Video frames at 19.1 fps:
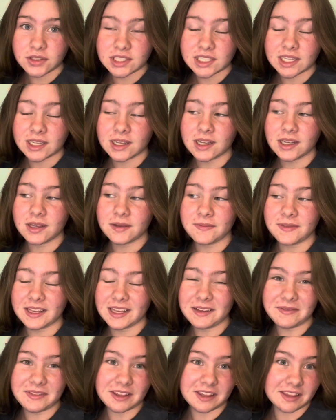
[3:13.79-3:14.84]
to be
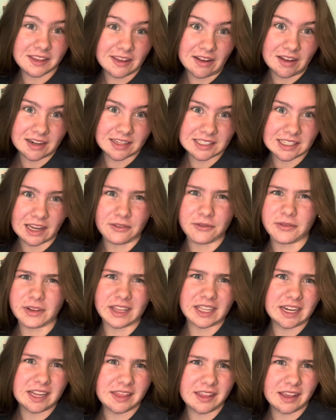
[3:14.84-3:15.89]
completely honest, I
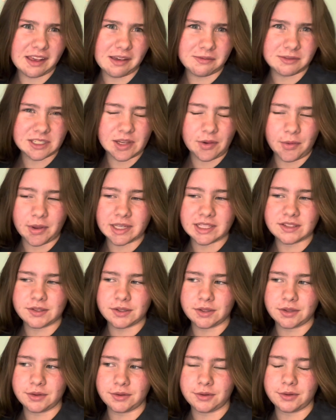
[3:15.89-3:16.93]
really didn't think I was going
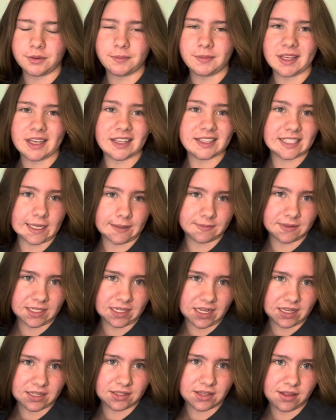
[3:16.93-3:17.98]
to be accepted
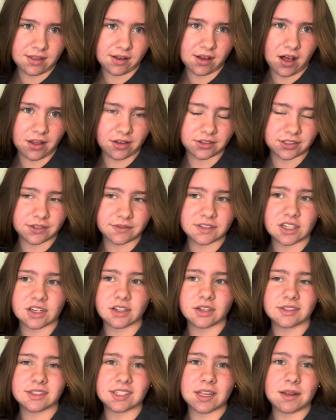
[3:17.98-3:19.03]
into the College of
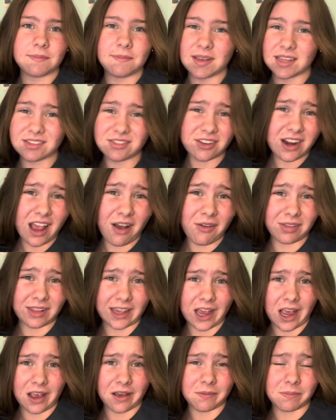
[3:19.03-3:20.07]
Charleston based on how late
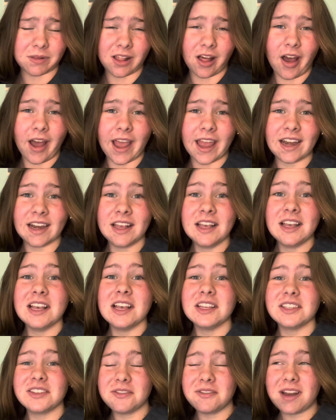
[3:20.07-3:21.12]
I applied.
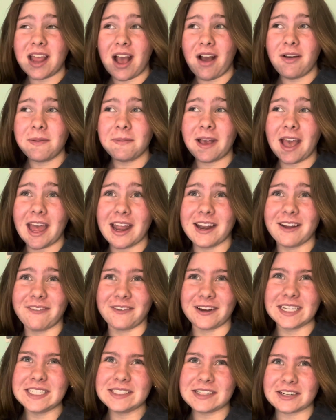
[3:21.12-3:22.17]
So now I'm kind of
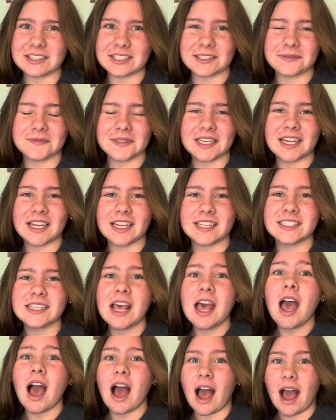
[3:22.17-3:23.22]
researching because
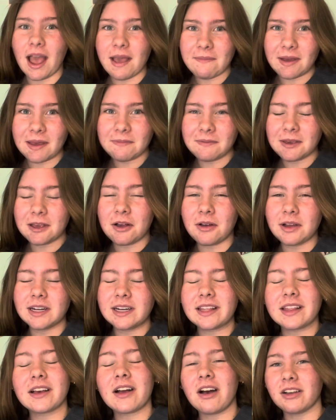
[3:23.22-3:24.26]
I might be going
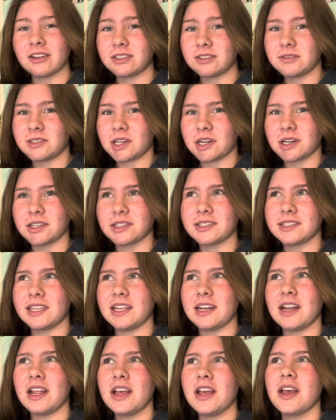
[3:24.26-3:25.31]
to the College of
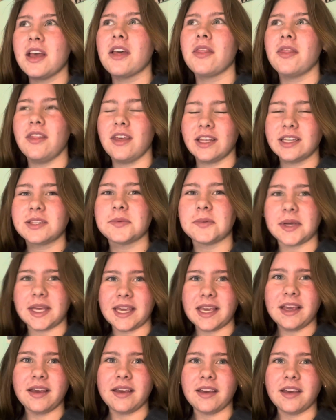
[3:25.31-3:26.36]
Charleston this
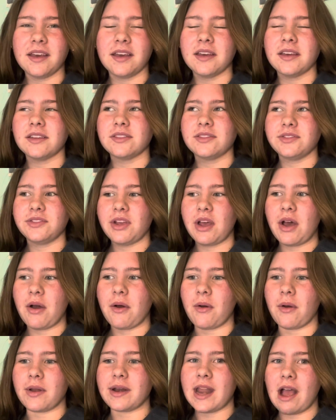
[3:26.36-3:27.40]
week.
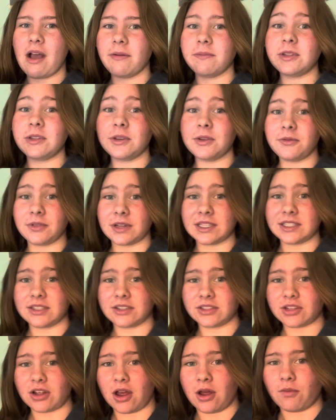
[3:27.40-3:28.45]
So now I'm doing research
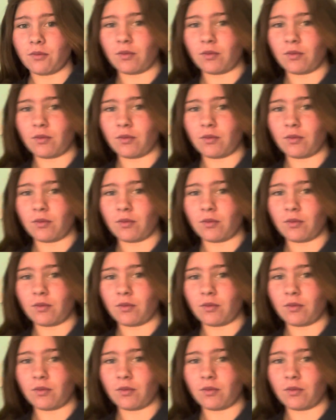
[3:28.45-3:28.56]
on